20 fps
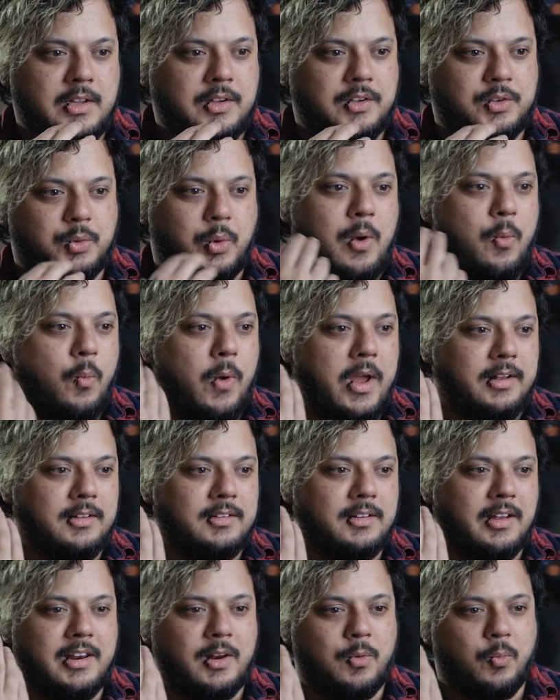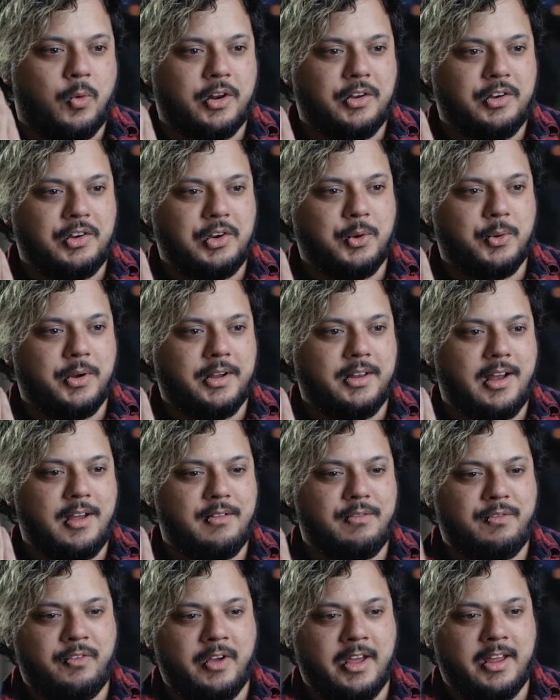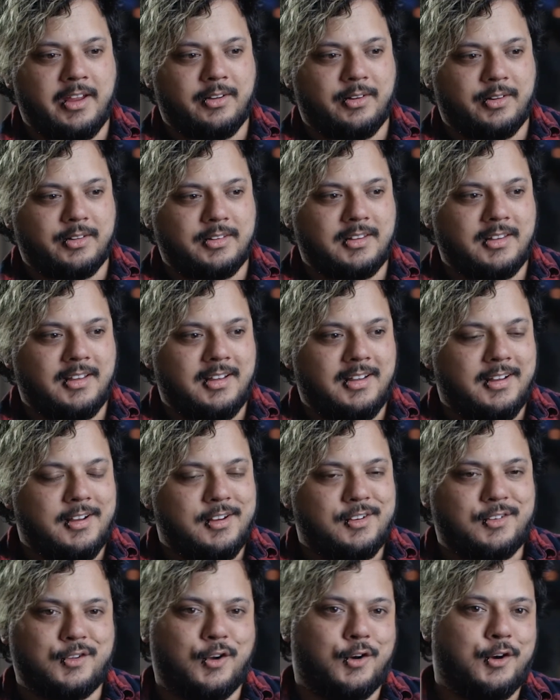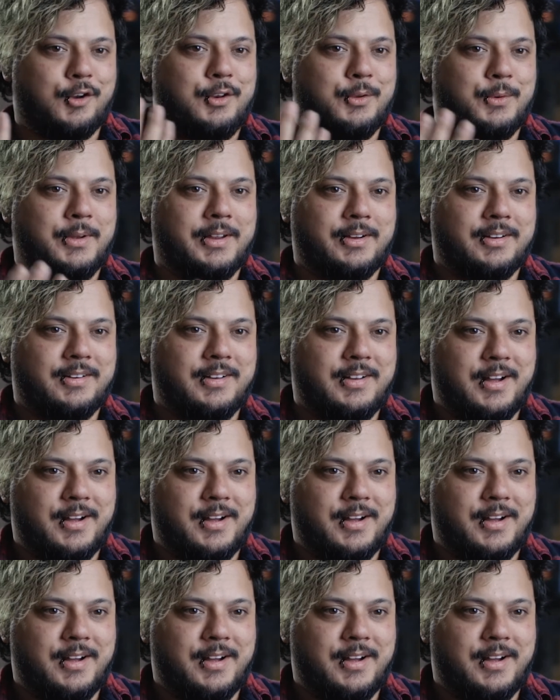So I went, I didn't want to do it, I failed, started doing